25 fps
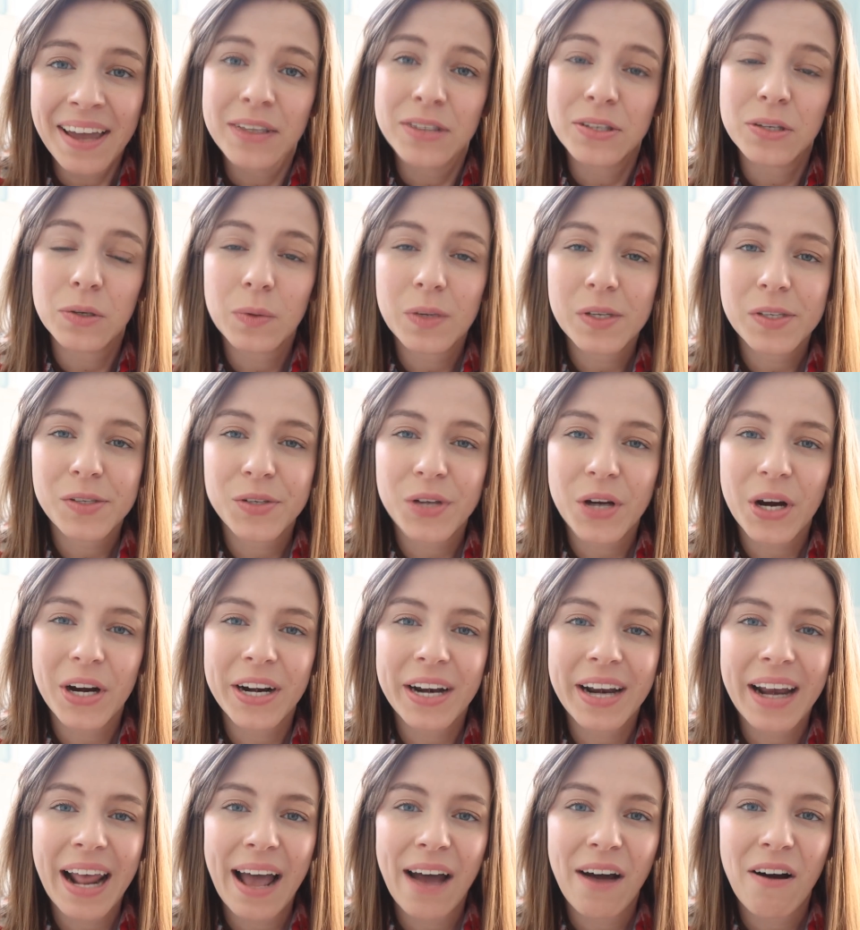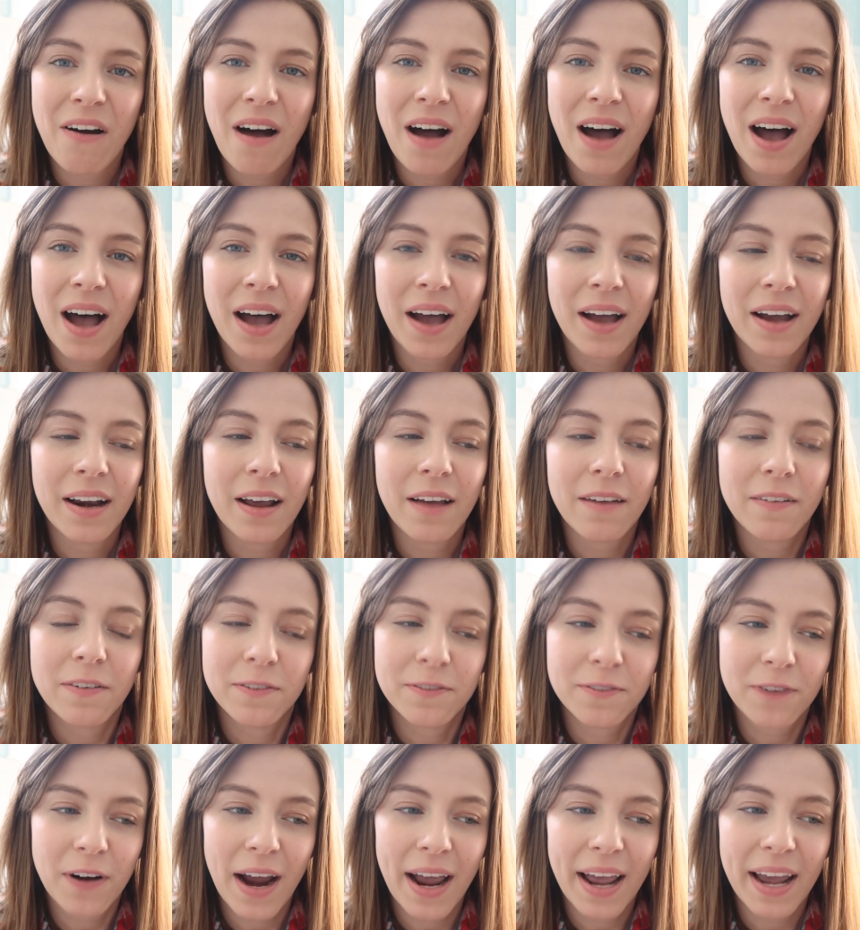So we started out on
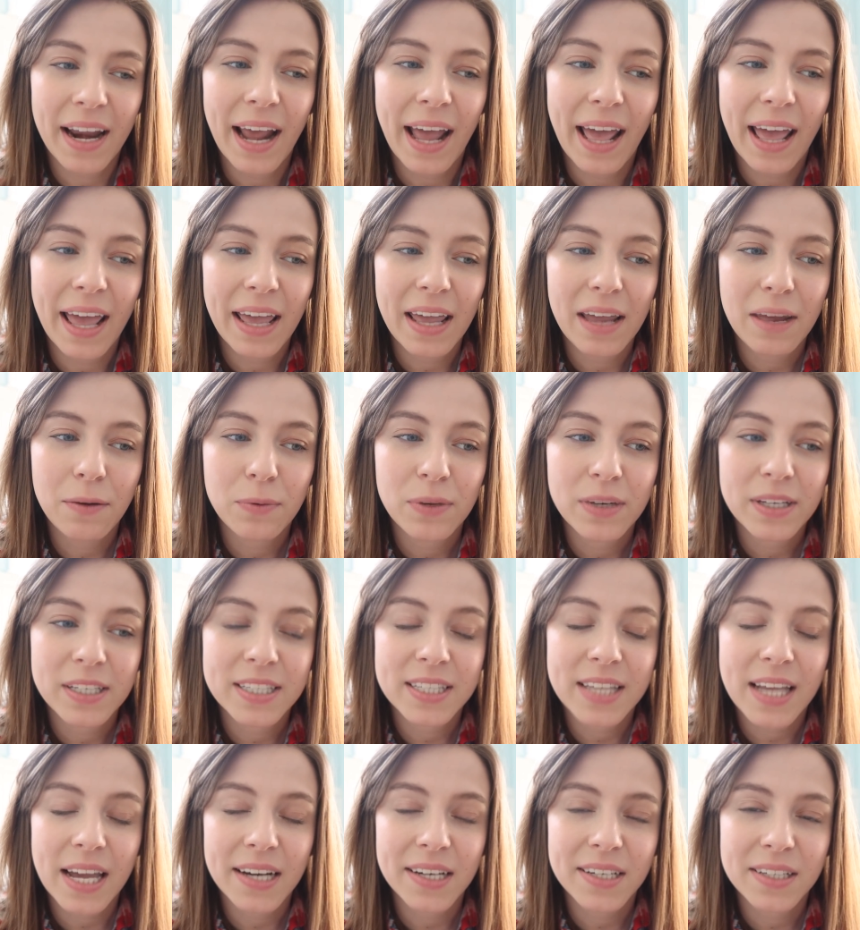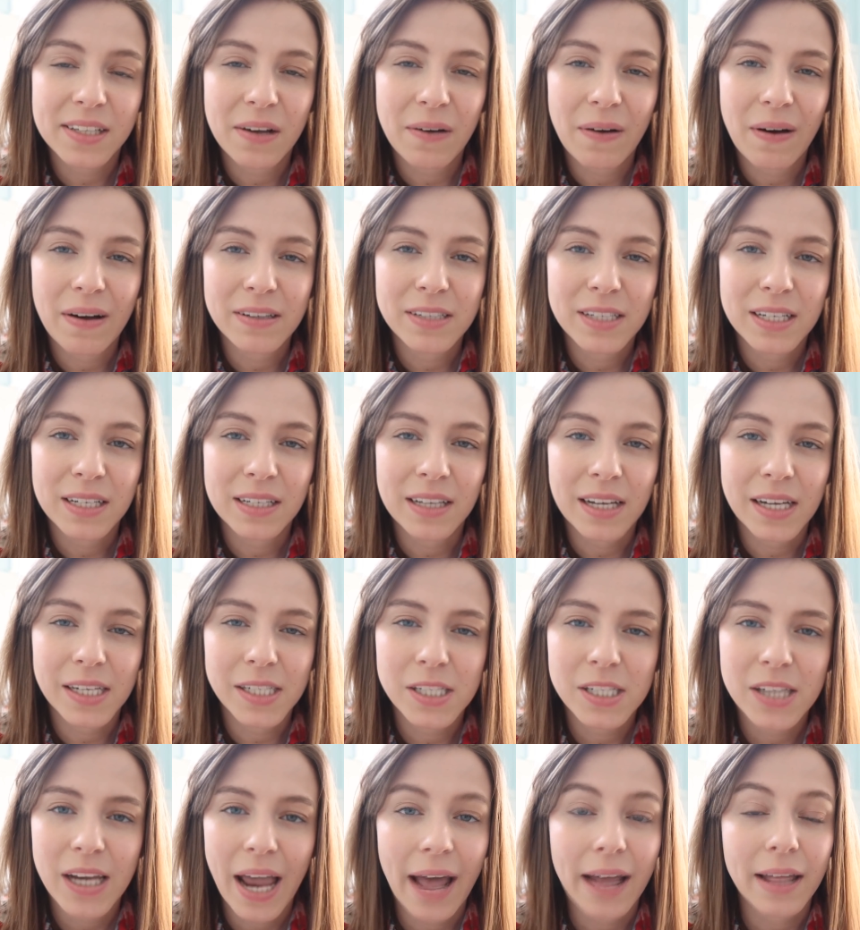Friday. We decided to go out to lunch.